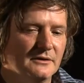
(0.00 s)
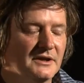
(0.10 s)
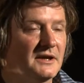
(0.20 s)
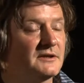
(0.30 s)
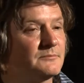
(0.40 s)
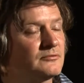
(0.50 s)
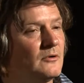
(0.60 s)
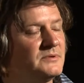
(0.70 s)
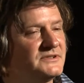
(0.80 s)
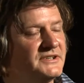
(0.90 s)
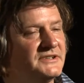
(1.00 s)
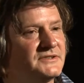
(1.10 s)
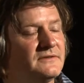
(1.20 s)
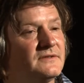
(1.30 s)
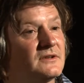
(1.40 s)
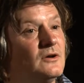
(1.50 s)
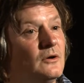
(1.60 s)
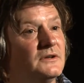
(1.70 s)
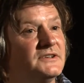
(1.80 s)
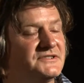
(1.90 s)
looking at the properties of the
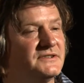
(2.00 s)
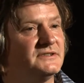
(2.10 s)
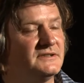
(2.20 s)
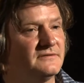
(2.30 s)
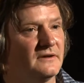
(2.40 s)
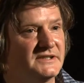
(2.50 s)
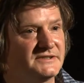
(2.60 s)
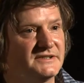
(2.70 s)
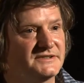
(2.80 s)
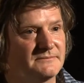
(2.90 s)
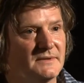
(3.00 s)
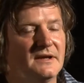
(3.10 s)
collars and the devices,